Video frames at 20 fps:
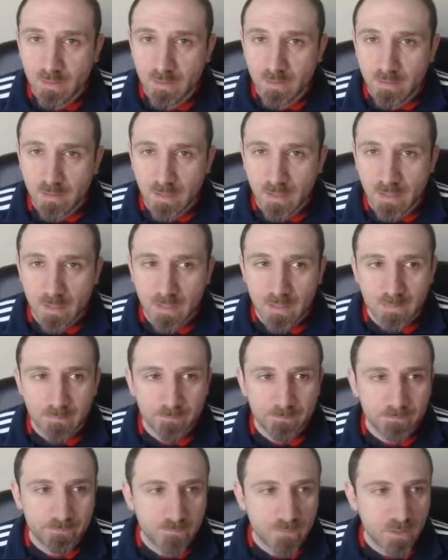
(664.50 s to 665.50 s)

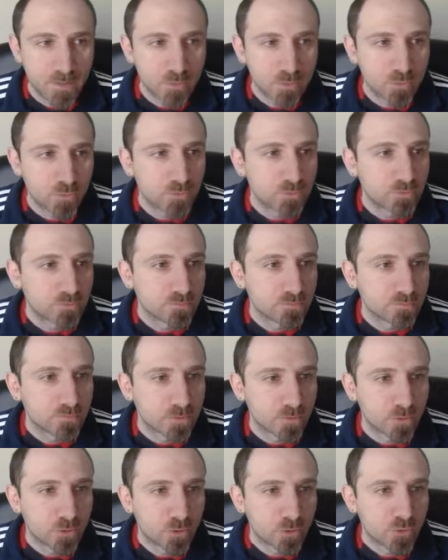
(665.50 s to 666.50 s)

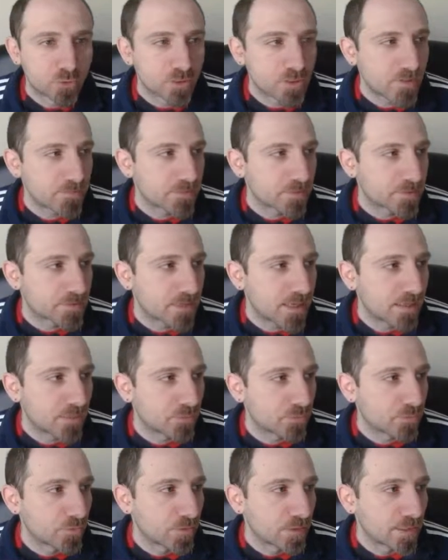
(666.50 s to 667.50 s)
The neutral jump attack
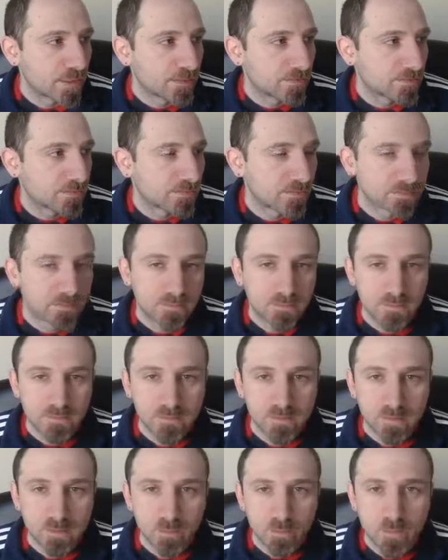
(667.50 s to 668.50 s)
will hit
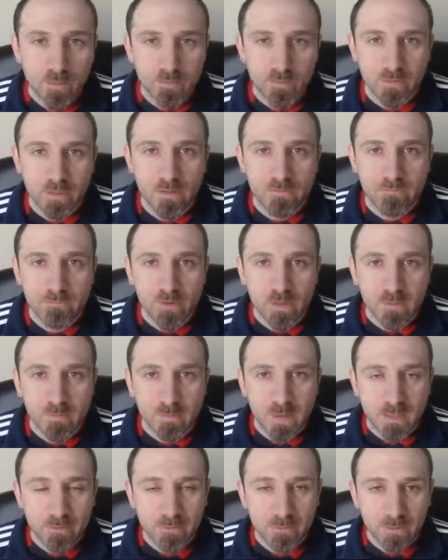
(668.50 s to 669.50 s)
quick recovery and
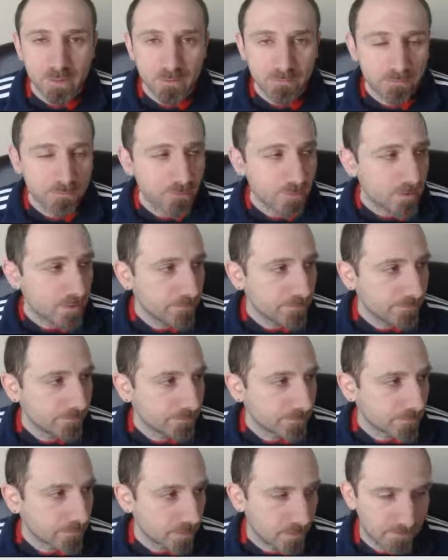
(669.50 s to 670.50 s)
back recovery.
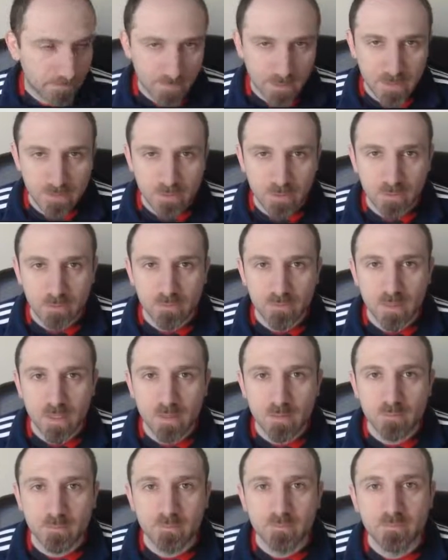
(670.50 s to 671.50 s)
If they don't
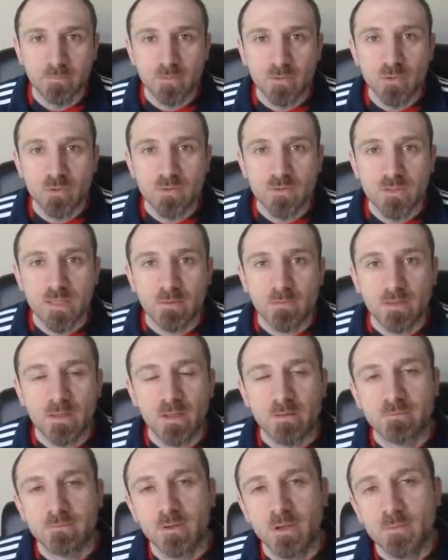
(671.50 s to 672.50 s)
use their
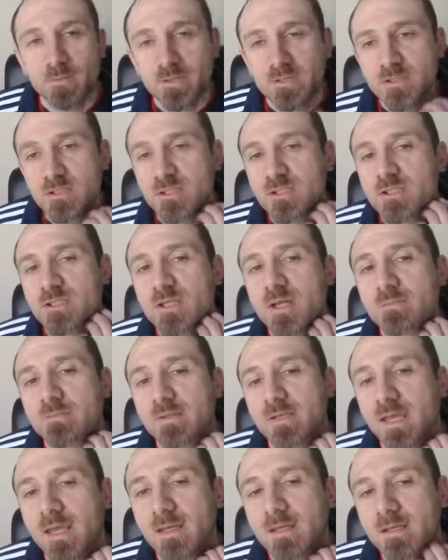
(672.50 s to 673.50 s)
recovery options, just jump
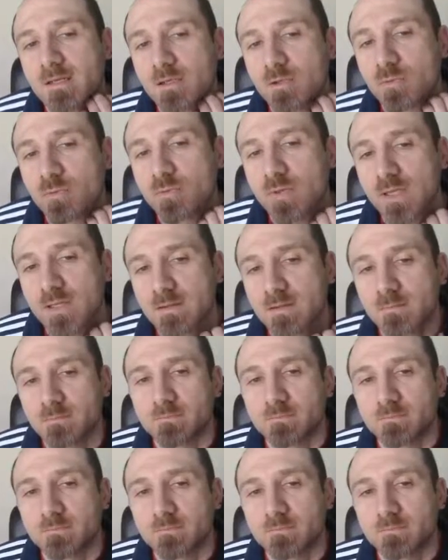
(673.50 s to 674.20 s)
again and you will hit them.